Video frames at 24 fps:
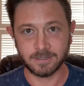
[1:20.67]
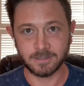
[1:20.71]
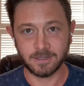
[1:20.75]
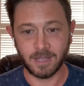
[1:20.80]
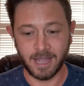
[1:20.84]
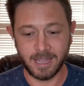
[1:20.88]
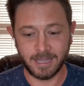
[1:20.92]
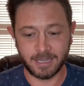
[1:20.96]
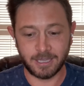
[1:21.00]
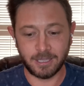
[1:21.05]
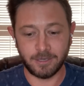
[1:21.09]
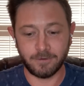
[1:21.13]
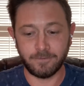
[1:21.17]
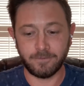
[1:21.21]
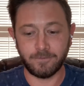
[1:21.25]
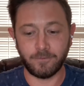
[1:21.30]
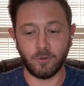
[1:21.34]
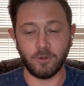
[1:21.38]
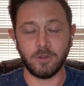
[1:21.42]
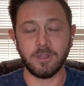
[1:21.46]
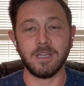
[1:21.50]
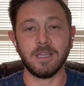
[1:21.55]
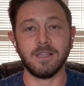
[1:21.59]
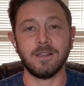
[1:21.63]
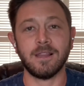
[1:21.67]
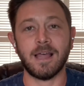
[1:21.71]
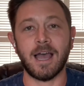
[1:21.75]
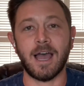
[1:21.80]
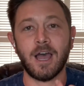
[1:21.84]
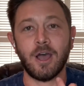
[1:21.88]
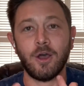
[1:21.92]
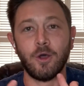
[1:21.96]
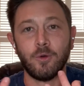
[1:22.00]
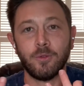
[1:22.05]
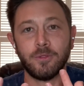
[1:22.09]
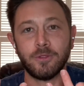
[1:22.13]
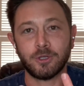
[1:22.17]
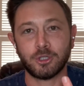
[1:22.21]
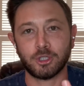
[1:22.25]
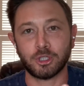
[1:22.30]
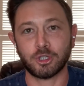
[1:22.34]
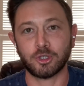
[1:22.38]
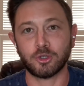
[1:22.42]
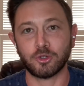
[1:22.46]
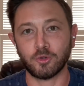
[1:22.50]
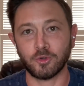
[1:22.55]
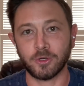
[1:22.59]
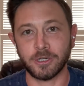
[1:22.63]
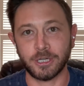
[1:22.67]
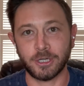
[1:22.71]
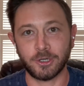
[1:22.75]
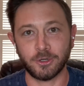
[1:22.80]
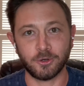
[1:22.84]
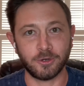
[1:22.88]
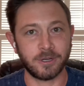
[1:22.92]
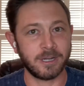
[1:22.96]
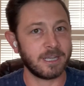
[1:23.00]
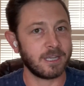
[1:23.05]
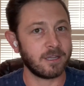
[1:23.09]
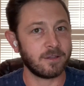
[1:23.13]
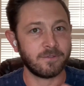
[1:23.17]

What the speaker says: I can fully allow the triggering